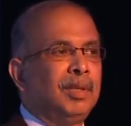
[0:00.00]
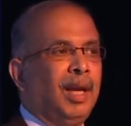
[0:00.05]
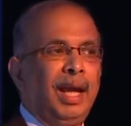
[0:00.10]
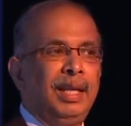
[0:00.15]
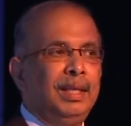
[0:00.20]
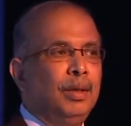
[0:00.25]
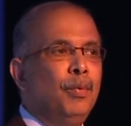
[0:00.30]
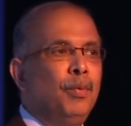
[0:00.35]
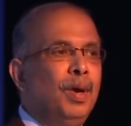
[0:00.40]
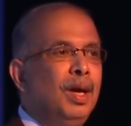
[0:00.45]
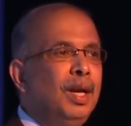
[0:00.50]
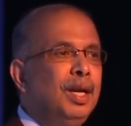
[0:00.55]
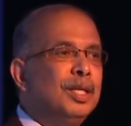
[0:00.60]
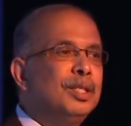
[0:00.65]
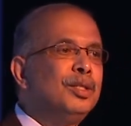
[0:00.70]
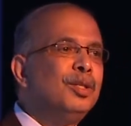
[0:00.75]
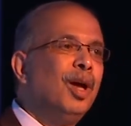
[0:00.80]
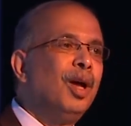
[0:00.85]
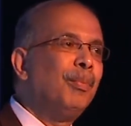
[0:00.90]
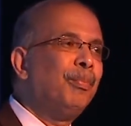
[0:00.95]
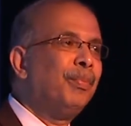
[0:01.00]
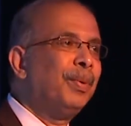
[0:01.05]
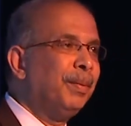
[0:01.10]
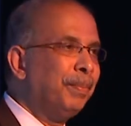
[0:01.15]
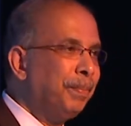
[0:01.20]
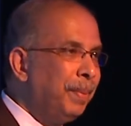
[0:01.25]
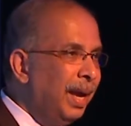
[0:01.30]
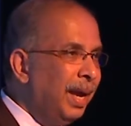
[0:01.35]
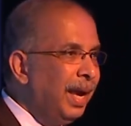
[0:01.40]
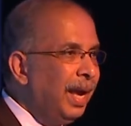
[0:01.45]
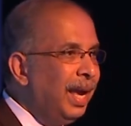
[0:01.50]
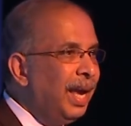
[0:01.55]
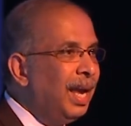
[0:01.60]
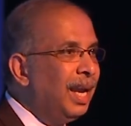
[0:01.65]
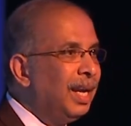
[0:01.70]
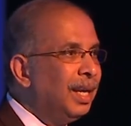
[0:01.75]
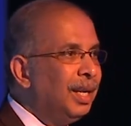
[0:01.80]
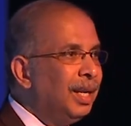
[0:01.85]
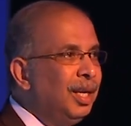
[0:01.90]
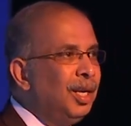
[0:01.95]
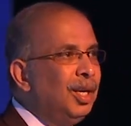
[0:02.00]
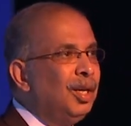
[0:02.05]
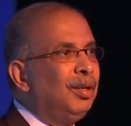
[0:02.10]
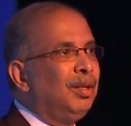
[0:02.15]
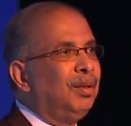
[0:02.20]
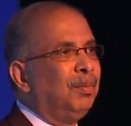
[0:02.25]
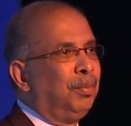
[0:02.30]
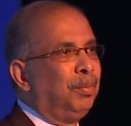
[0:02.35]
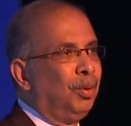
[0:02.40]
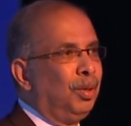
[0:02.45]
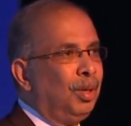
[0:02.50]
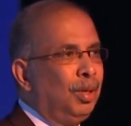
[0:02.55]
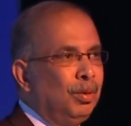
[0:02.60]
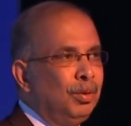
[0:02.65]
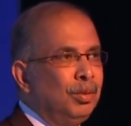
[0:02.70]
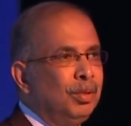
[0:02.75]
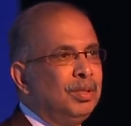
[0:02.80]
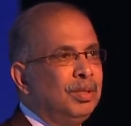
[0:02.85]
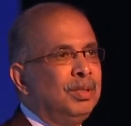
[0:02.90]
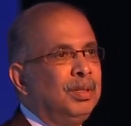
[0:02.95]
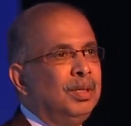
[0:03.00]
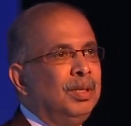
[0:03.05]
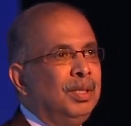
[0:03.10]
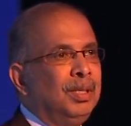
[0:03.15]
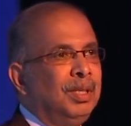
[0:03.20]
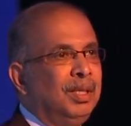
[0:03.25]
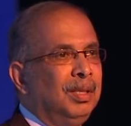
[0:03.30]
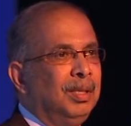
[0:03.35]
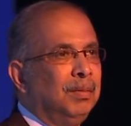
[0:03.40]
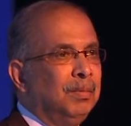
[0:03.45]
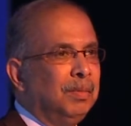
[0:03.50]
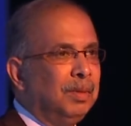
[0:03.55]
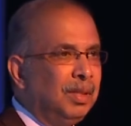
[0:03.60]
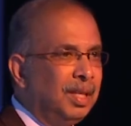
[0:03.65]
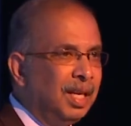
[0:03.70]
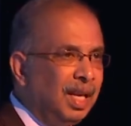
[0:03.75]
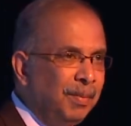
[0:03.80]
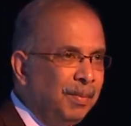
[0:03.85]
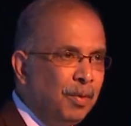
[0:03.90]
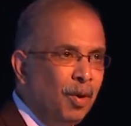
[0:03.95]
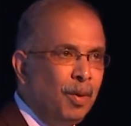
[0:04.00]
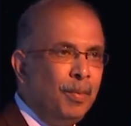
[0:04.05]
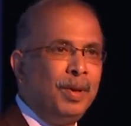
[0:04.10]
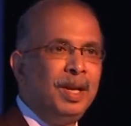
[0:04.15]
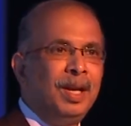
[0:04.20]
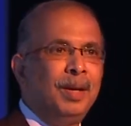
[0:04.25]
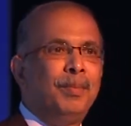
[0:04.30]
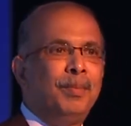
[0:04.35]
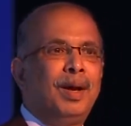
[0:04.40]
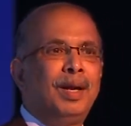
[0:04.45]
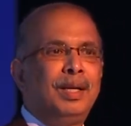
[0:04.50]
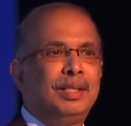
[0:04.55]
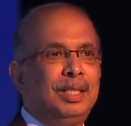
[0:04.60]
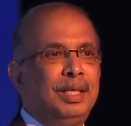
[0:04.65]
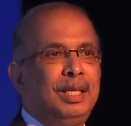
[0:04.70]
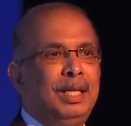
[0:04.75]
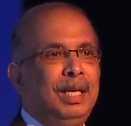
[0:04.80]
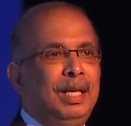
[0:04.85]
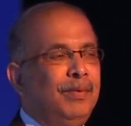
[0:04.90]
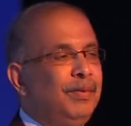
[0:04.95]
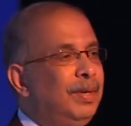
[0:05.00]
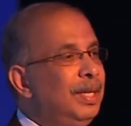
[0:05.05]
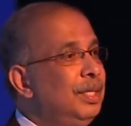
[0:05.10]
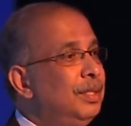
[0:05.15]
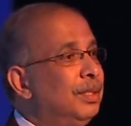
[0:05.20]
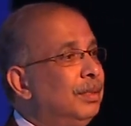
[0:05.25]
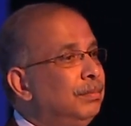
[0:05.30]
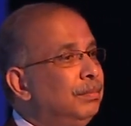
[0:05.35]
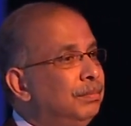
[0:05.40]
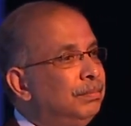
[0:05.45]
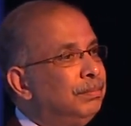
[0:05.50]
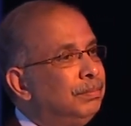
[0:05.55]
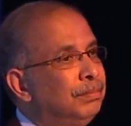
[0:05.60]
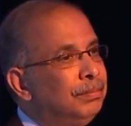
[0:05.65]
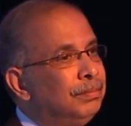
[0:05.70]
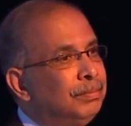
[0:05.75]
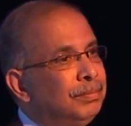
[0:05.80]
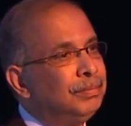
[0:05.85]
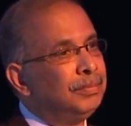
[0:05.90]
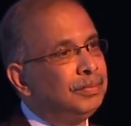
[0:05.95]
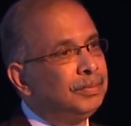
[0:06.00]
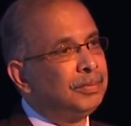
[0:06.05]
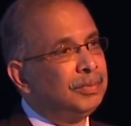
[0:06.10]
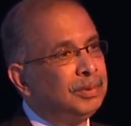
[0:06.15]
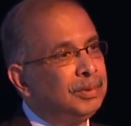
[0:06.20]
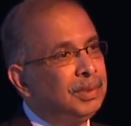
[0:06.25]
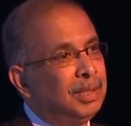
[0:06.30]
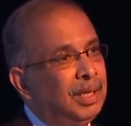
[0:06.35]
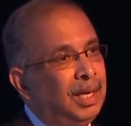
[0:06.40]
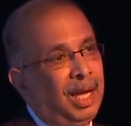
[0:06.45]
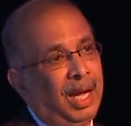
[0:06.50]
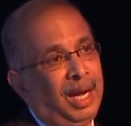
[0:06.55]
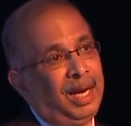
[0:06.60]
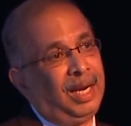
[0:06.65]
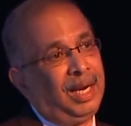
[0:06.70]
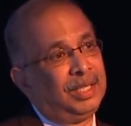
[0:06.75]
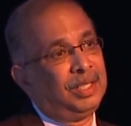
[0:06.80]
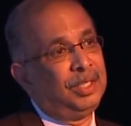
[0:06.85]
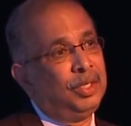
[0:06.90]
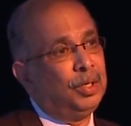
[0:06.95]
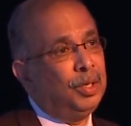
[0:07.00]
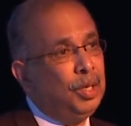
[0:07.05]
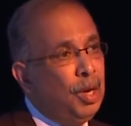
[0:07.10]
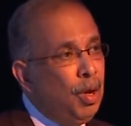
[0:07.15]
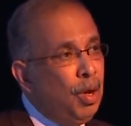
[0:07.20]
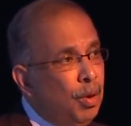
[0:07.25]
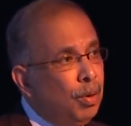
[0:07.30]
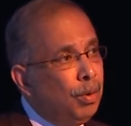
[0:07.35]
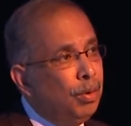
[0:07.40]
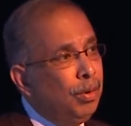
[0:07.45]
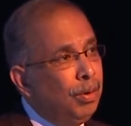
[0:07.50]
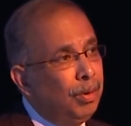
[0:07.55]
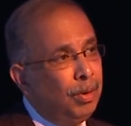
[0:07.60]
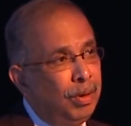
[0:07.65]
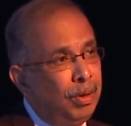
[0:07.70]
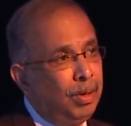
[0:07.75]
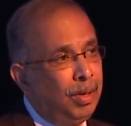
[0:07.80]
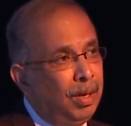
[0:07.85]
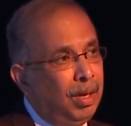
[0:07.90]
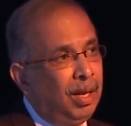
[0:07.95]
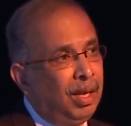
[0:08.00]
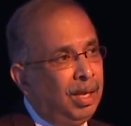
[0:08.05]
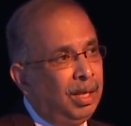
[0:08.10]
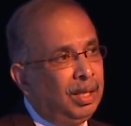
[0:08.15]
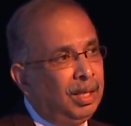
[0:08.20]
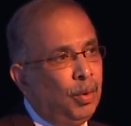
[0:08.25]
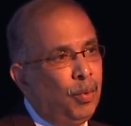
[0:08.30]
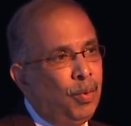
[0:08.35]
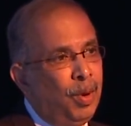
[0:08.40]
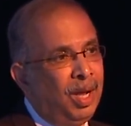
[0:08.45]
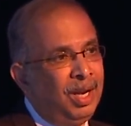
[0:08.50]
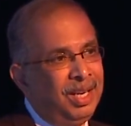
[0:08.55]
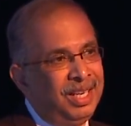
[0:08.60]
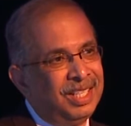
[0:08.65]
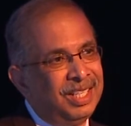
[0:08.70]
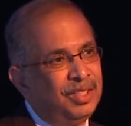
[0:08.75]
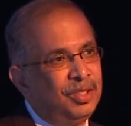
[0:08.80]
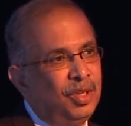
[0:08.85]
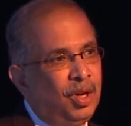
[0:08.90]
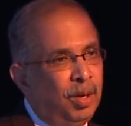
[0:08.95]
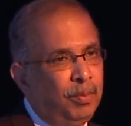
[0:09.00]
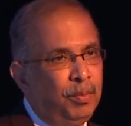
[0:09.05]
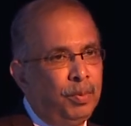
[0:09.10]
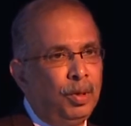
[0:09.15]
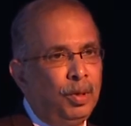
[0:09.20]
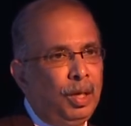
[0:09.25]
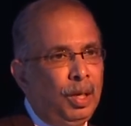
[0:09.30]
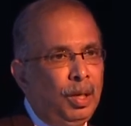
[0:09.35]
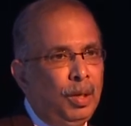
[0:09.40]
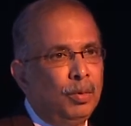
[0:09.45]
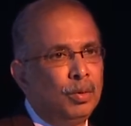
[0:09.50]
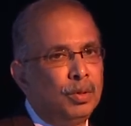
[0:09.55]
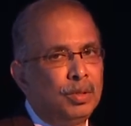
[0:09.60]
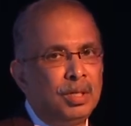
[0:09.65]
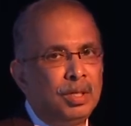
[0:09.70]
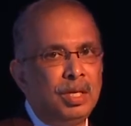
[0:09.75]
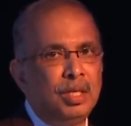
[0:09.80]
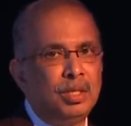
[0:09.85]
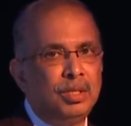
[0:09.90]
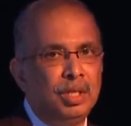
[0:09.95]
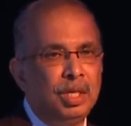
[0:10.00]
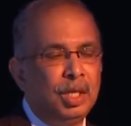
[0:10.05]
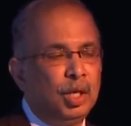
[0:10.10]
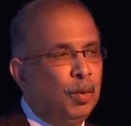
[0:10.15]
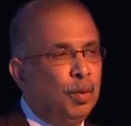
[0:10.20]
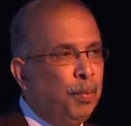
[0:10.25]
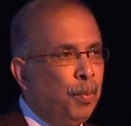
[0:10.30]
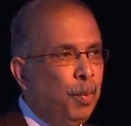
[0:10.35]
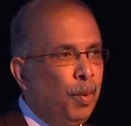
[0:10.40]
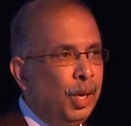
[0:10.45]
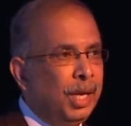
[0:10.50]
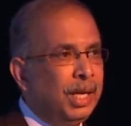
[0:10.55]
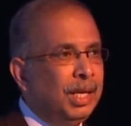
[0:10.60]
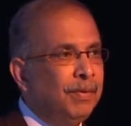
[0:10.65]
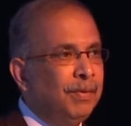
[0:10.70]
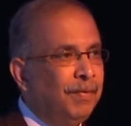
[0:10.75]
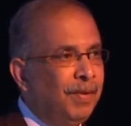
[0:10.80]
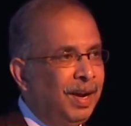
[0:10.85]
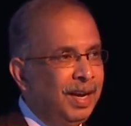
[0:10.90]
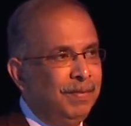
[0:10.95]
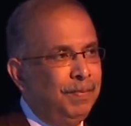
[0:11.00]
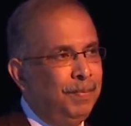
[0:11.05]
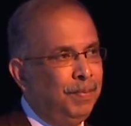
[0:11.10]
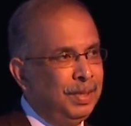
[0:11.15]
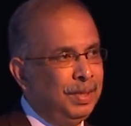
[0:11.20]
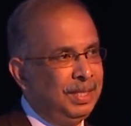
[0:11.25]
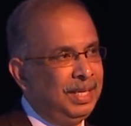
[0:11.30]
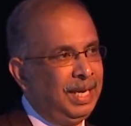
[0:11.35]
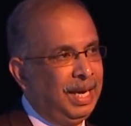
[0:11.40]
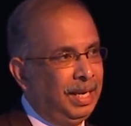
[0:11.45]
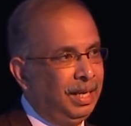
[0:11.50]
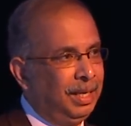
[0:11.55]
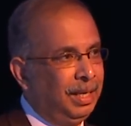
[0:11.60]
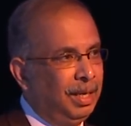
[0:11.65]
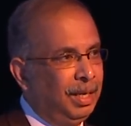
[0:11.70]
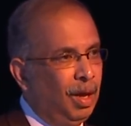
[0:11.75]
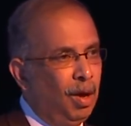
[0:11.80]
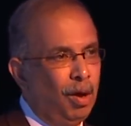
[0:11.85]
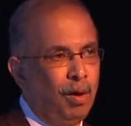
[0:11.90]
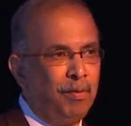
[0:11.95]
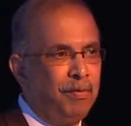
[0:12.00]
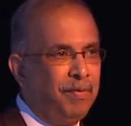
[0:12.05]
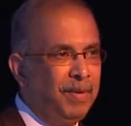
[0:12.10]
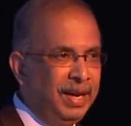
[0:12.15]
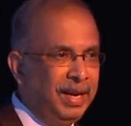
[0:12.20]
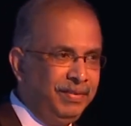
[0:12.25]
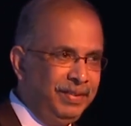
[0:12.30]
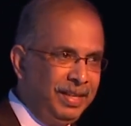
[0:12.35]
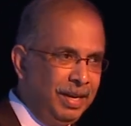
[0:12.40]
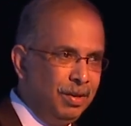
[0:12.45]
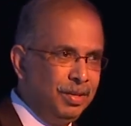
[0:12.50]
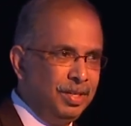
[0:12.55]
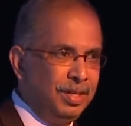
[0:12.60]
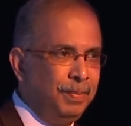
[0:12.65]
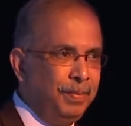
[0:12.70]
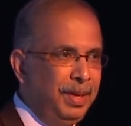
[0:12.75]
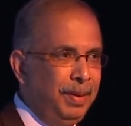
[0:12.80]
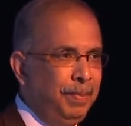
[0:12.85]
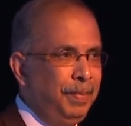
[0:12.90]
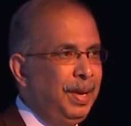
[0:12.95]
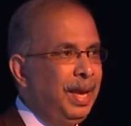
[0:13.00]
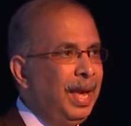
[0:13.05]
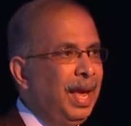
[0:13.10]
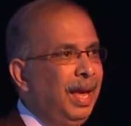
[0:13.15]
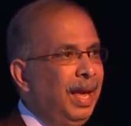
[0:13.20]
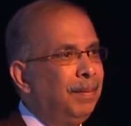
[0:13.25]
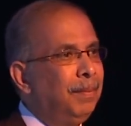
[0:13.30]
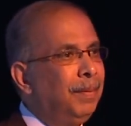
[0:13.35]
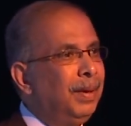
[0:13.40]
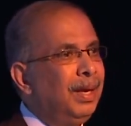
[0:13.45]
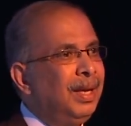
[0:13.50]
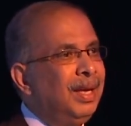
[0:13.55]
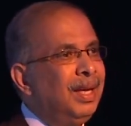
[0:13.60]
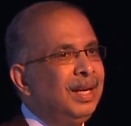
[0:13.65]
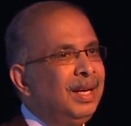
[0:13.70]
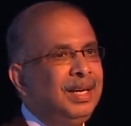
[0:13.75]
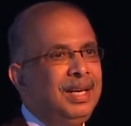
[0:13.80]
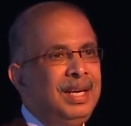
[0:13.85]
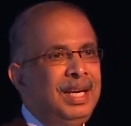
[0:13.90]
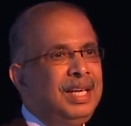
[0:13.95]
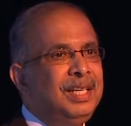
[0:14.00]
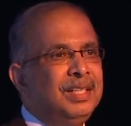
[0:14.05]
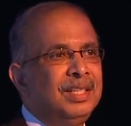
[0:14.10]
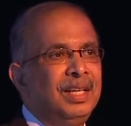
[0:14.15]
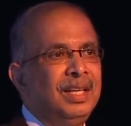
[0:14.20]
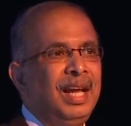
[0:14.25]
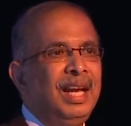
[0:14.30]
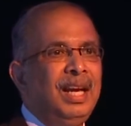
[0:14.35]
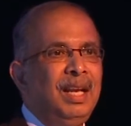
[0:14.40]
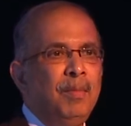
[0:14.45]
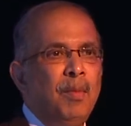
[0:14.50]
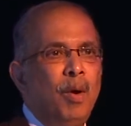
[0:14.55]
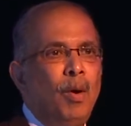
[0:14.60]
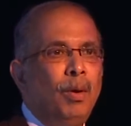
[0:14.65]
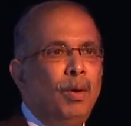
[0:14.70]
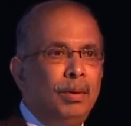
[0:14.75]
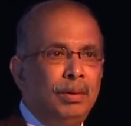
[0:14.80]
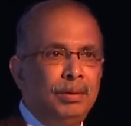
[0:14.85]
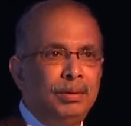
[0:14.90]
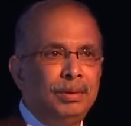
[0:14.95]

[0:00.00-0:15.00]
And the world is not prepared to produce 3 more million barrels a day of diesel. And as you know, the world does not produce 0.5% or 5,000 ppm diesel anymore.